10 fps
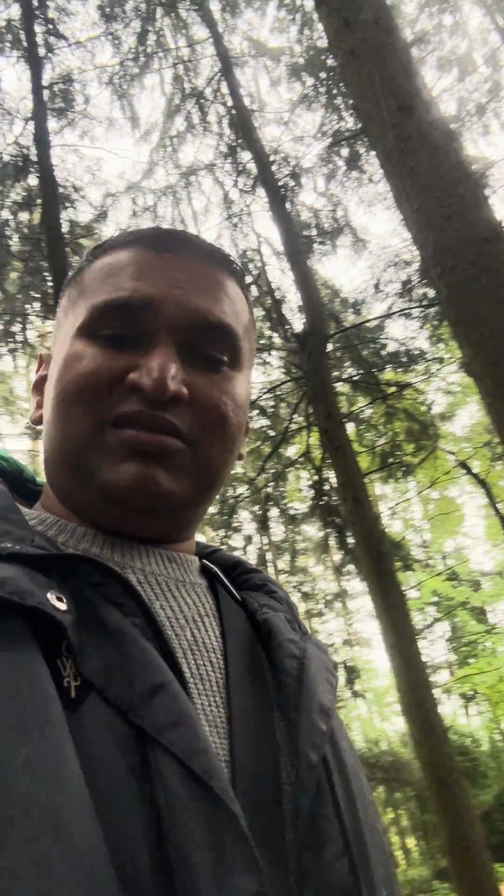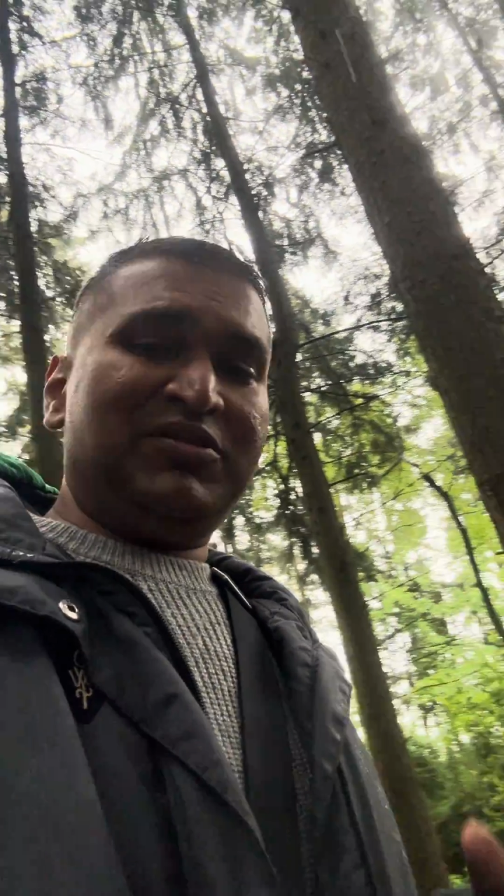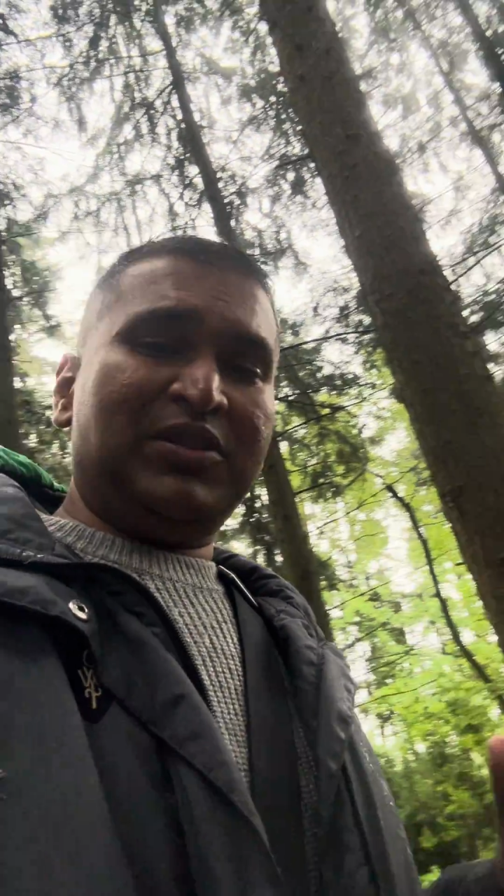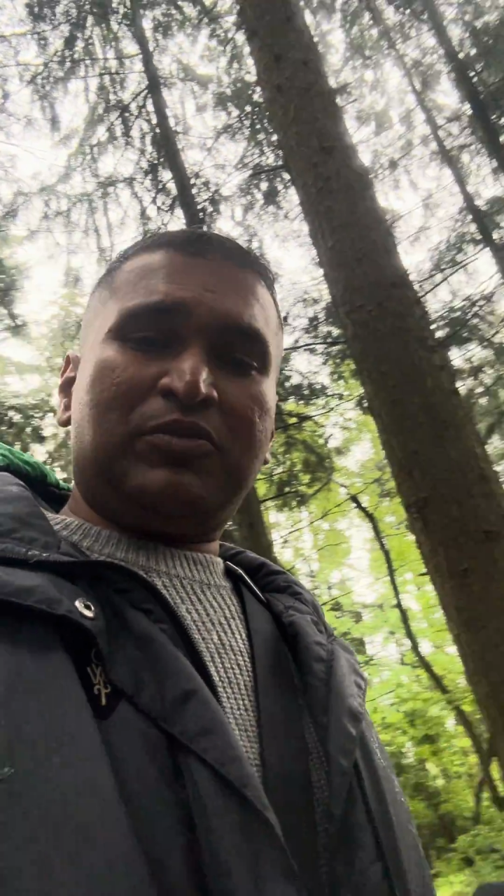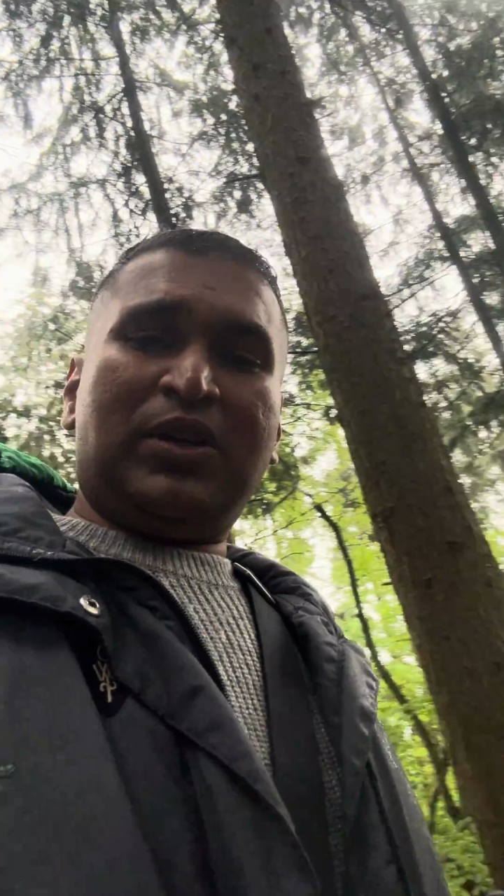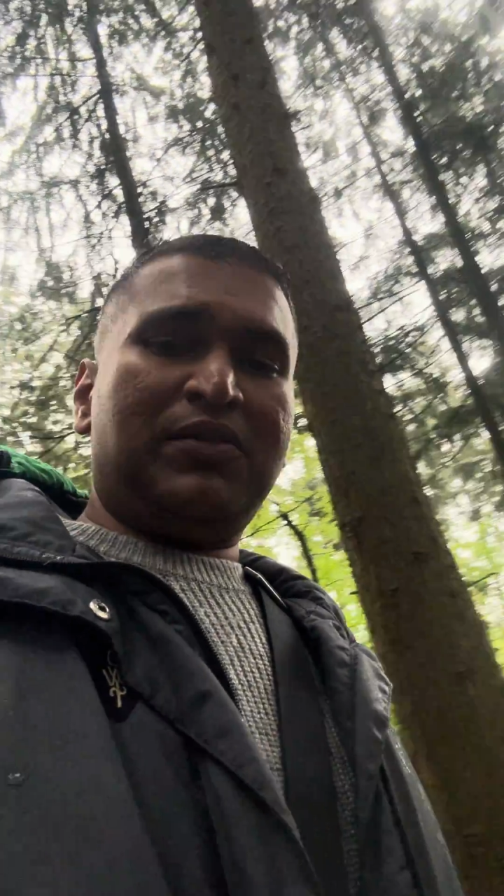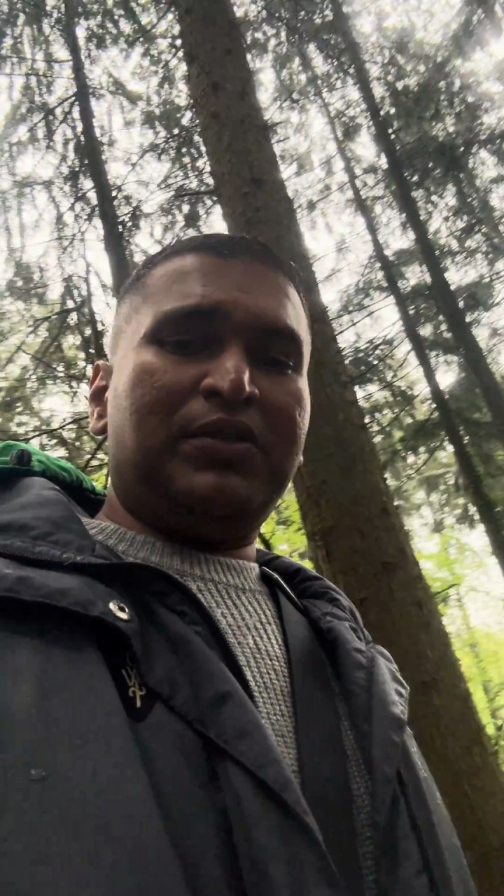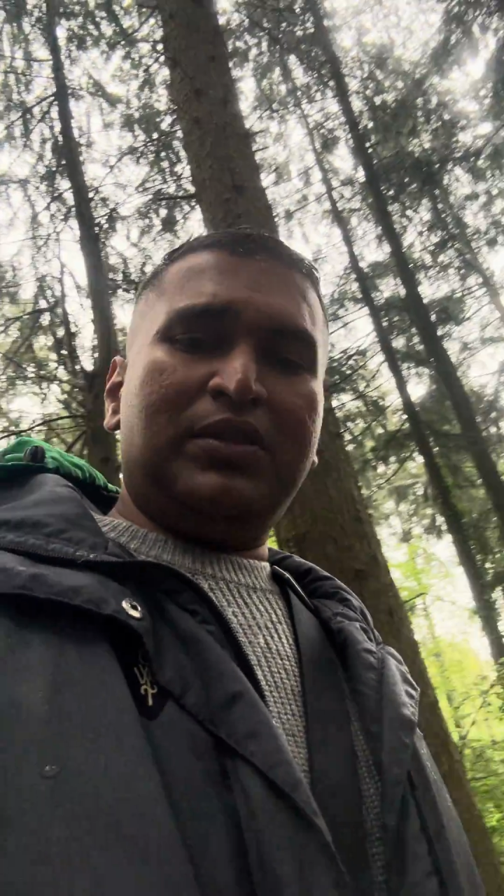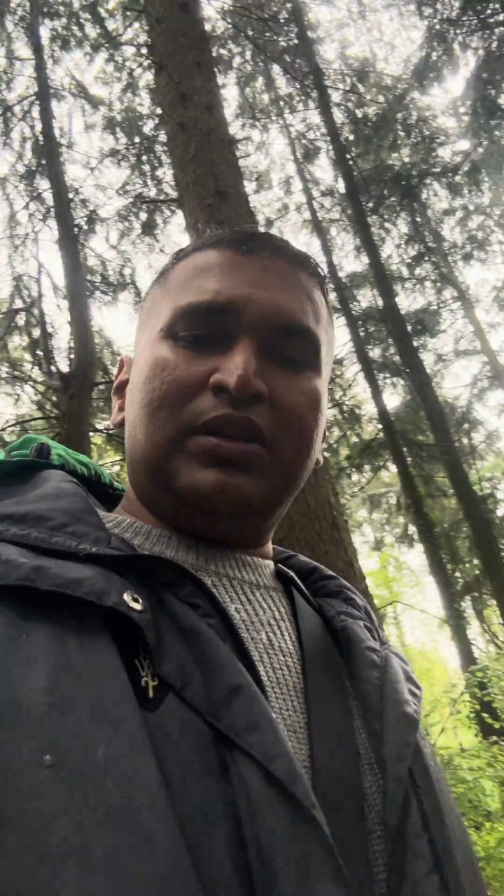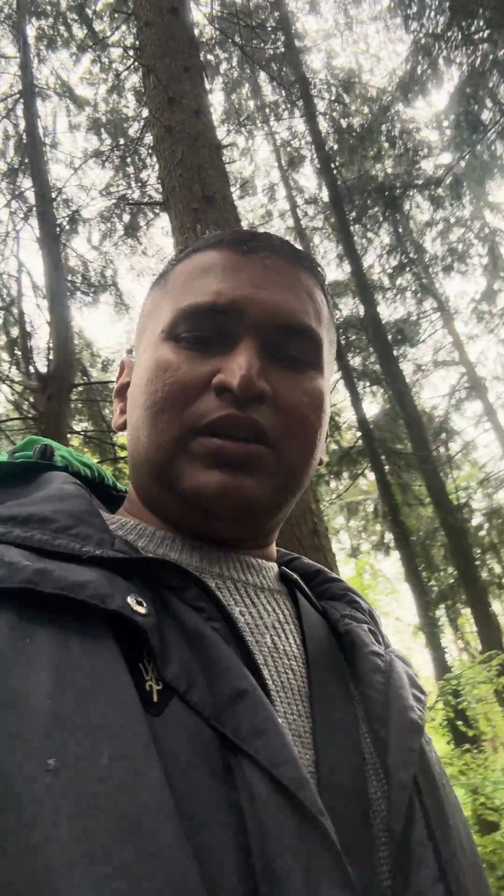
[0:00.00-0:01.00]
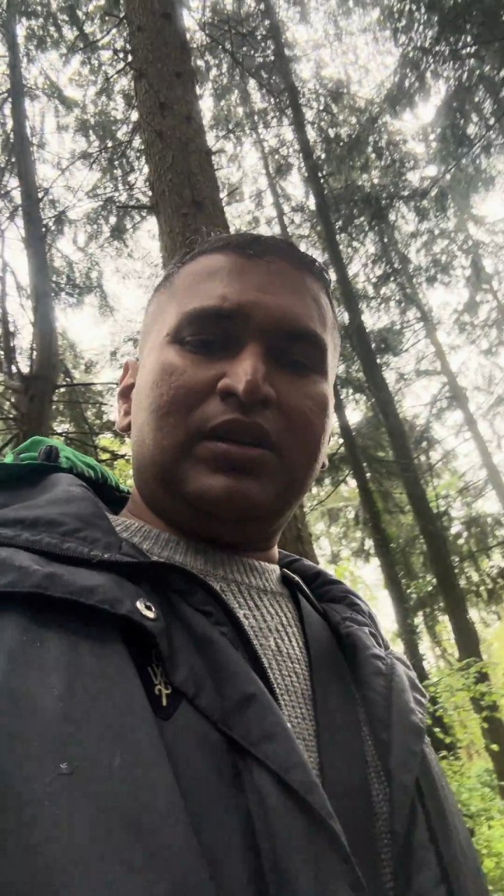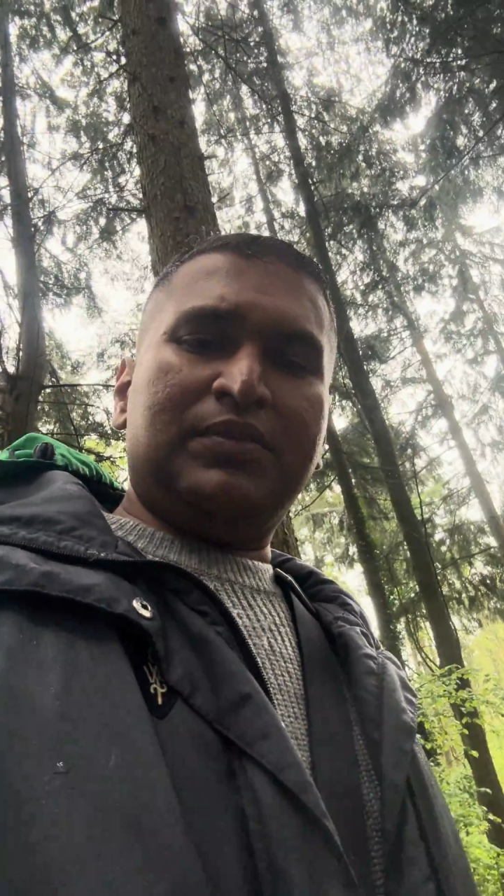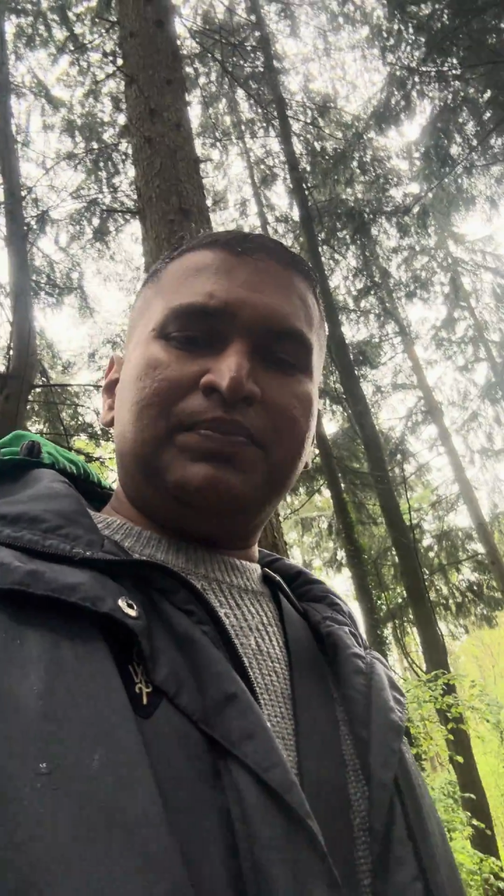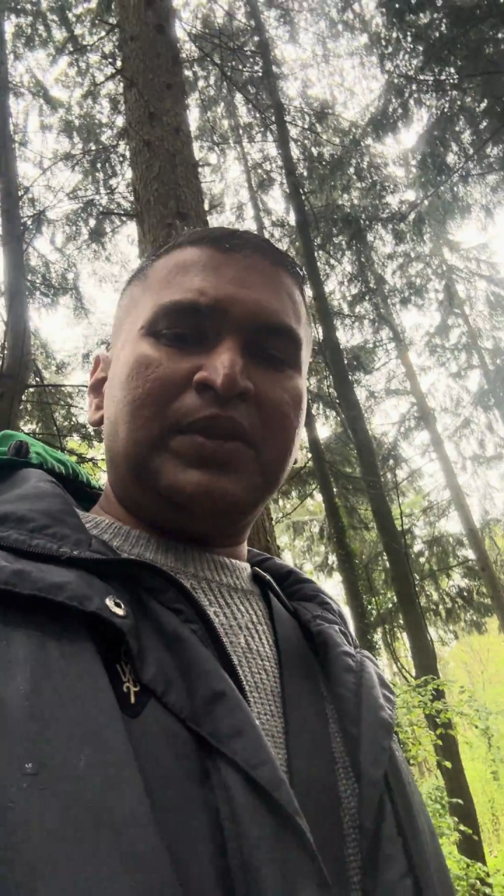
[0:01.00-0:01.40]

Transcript: just start with the